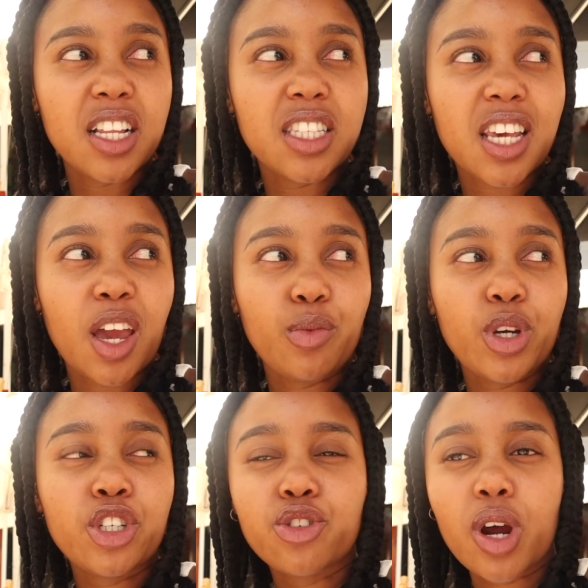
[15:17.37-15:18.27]
a
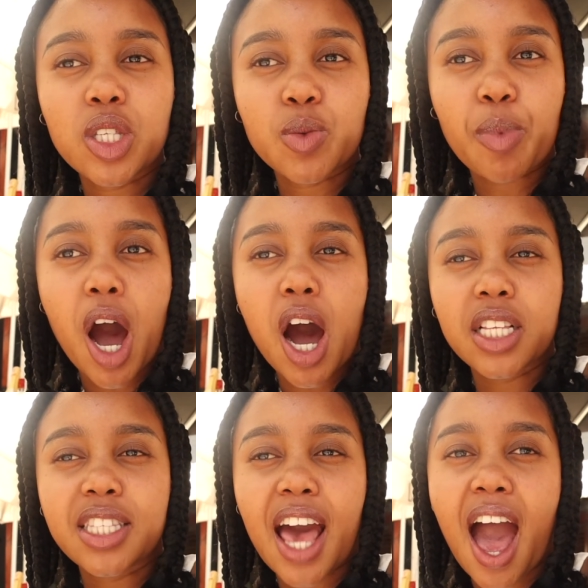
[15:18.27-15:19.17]
restaurant spot,
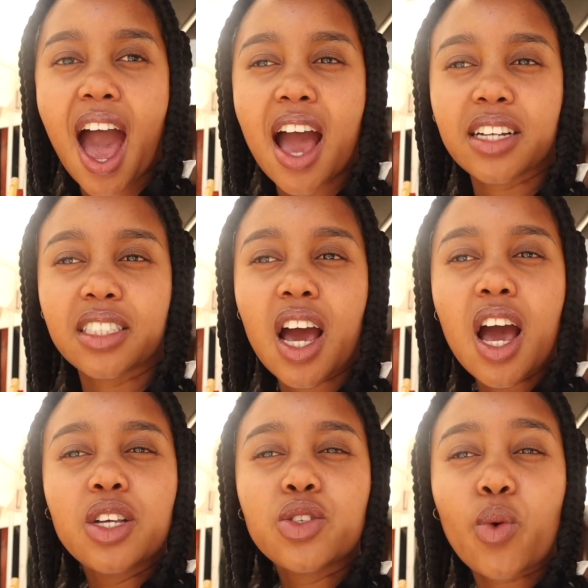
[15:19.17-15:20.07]
and
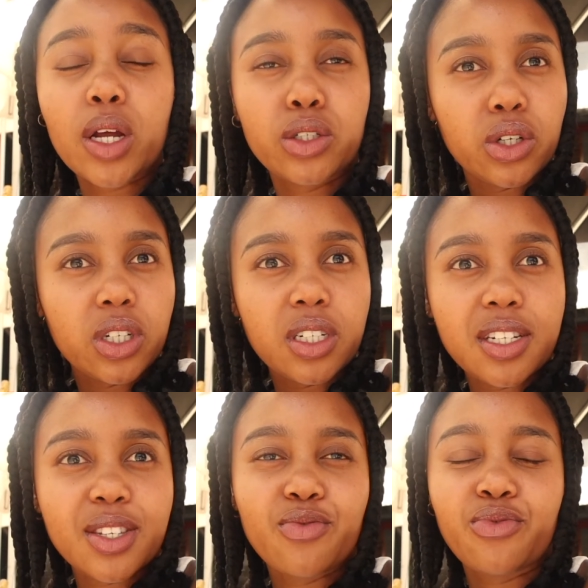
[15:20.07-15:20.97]
it's quite good,
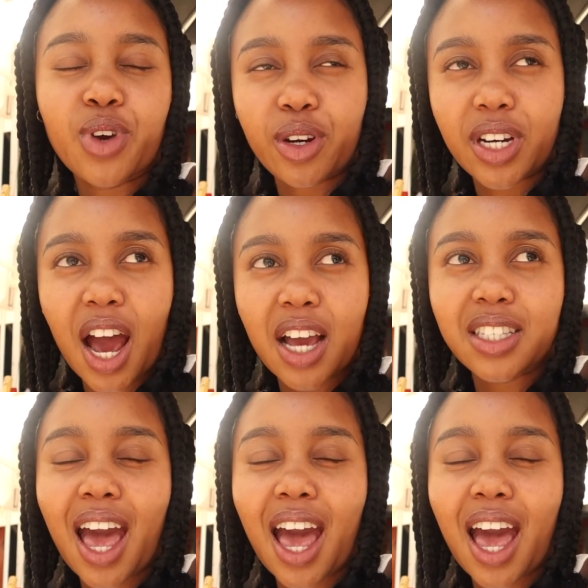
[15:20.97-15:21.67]
very nice.